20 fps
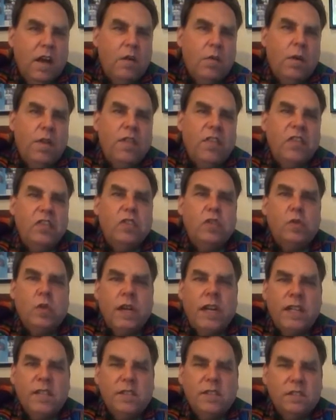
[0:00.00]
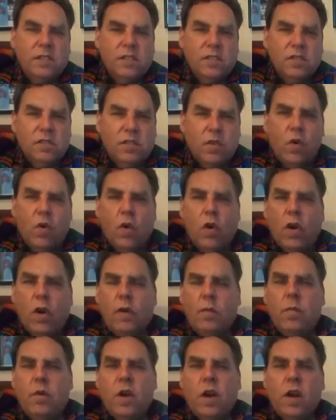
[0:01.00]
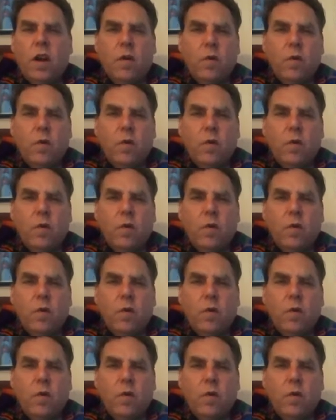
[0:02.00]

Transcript: when this transit is orb,